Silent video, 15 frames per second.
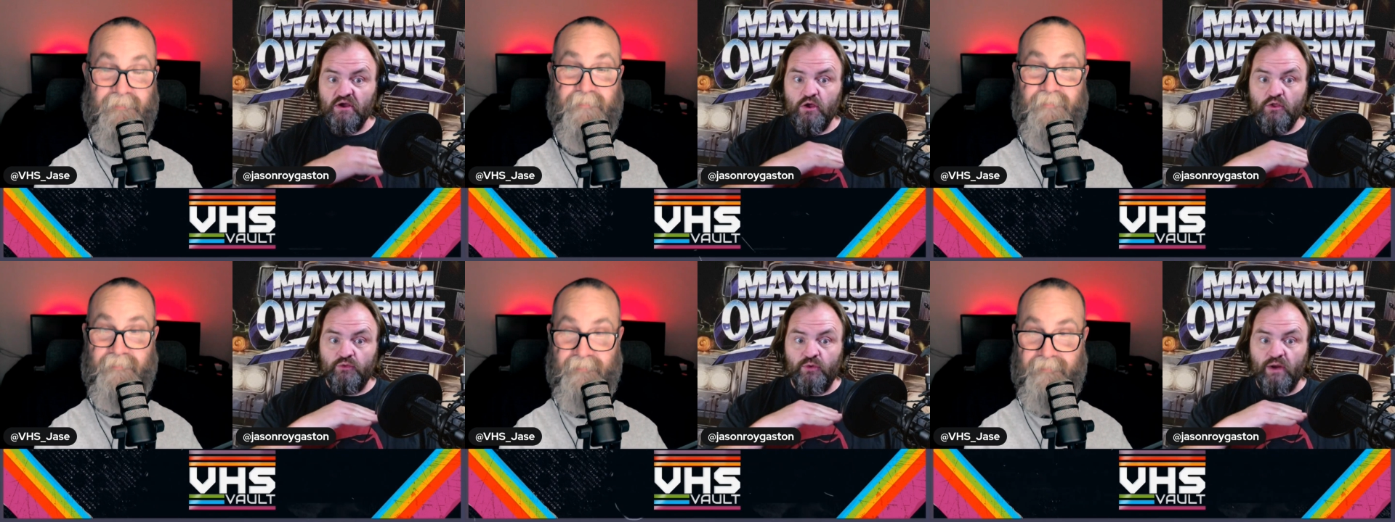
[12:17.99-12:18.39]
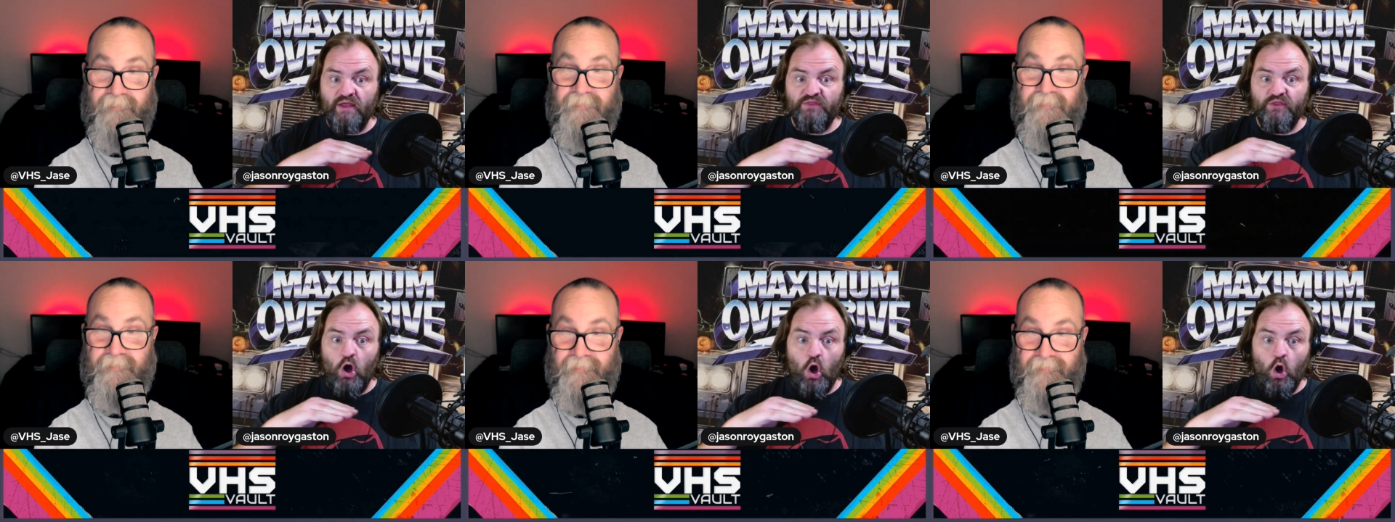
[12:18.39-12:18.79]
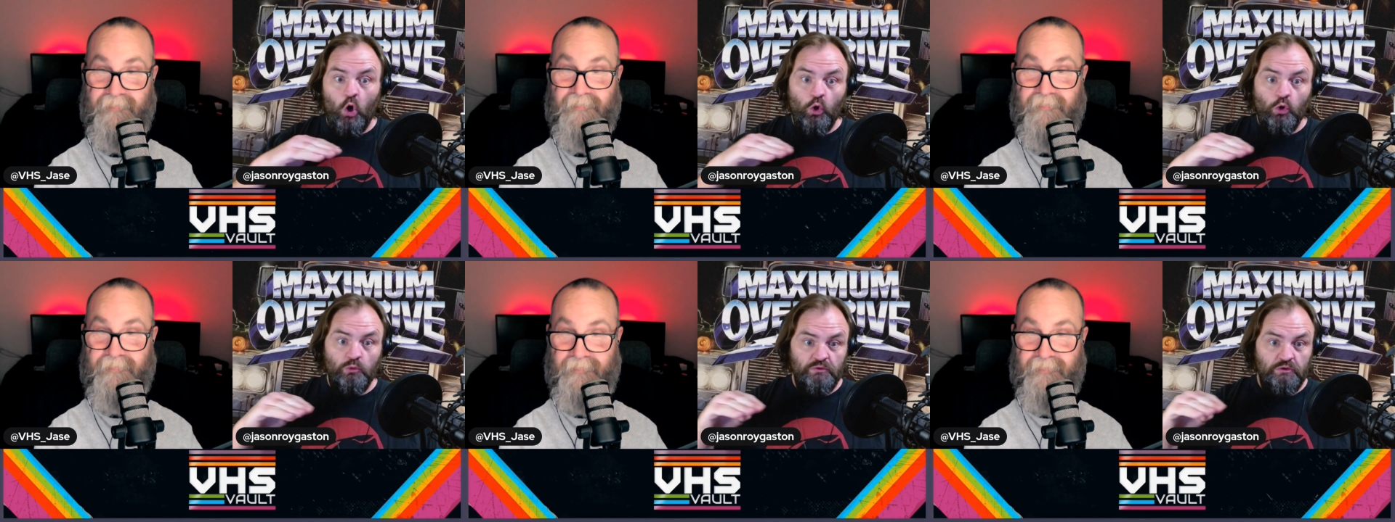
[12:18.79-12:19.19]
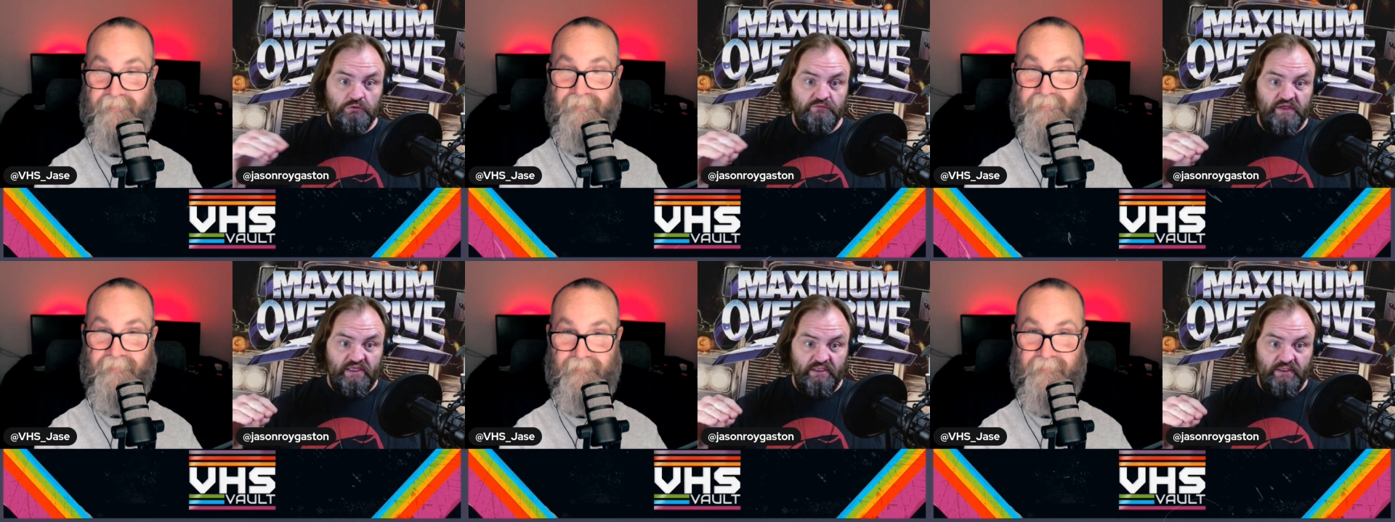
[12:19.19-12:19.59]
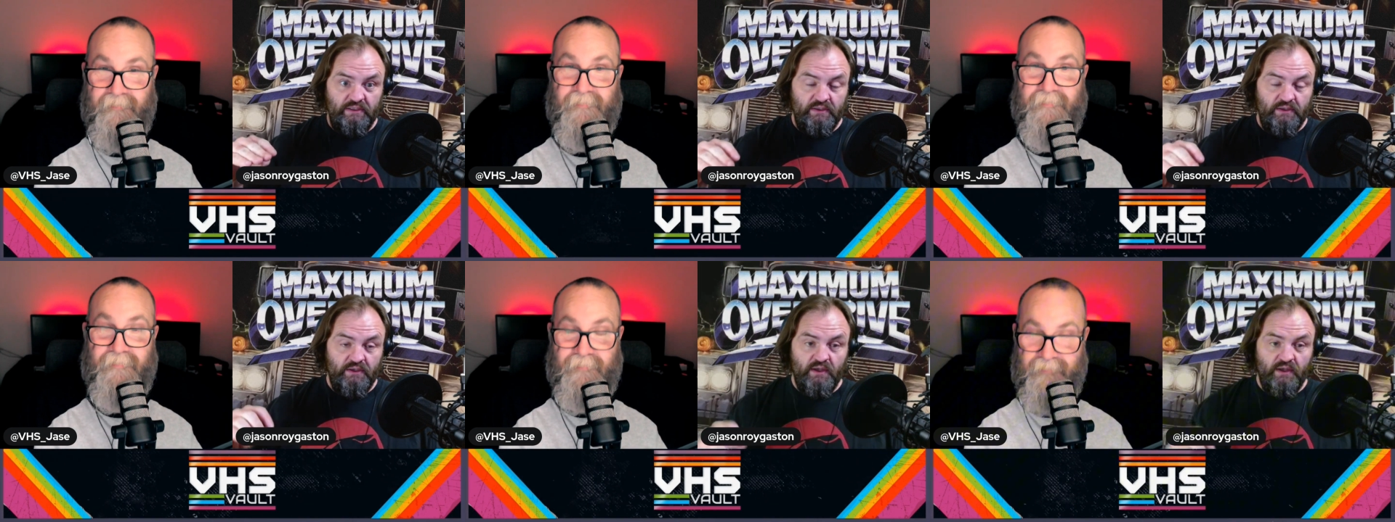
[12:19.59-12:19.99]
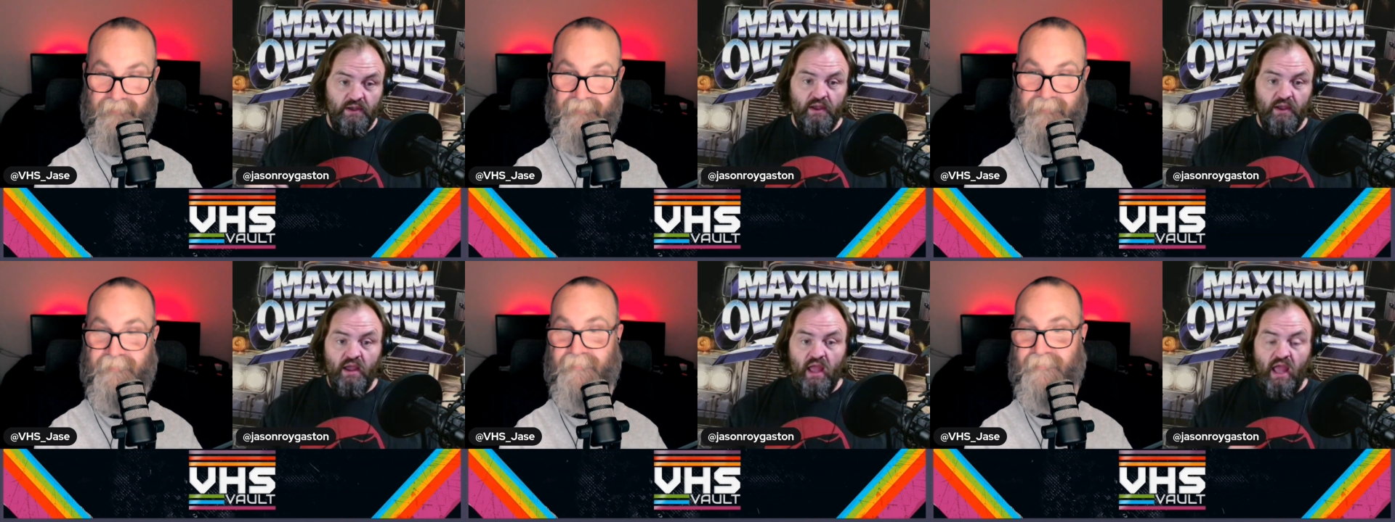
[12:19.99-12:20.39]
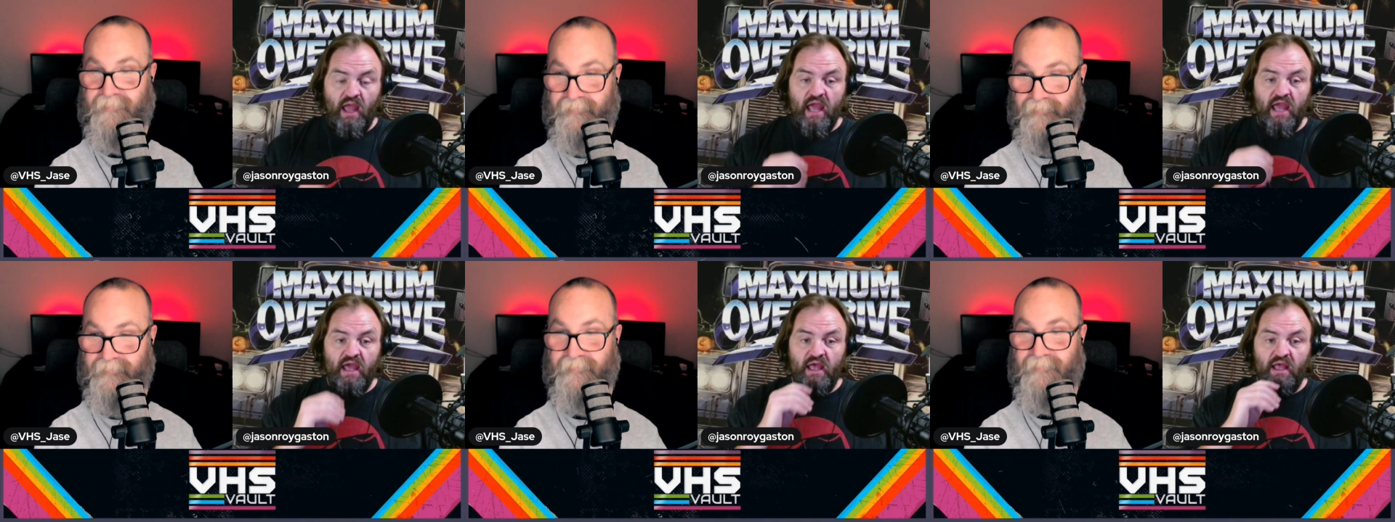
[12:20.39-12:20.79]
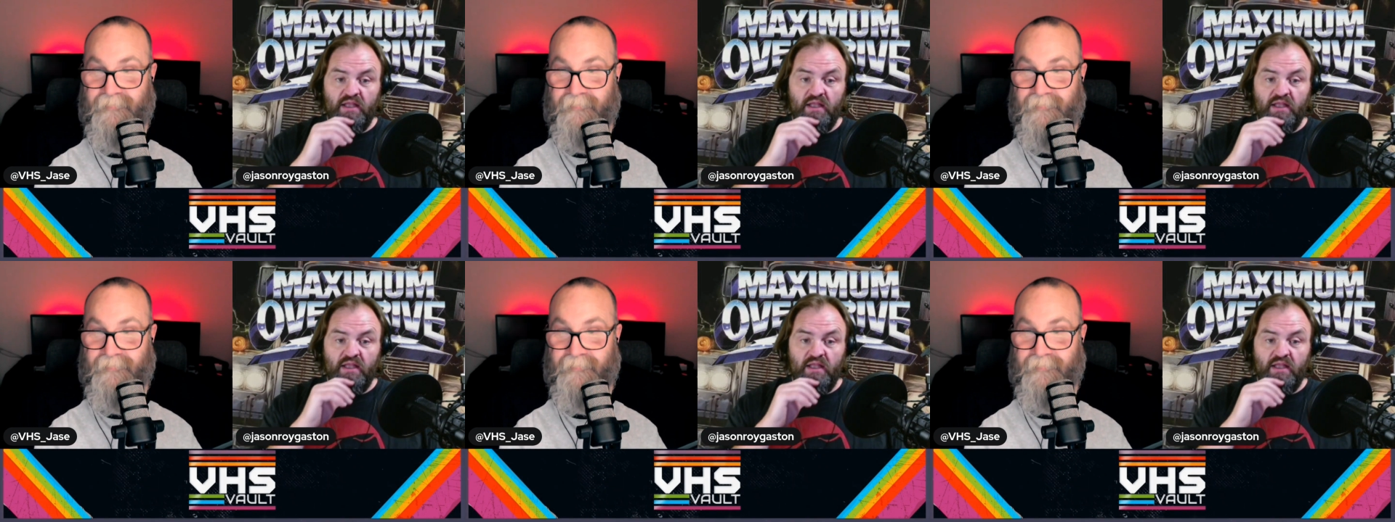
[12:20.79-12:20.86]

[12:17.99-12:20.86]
Speaker 1: throughout the whole movie. Mm. And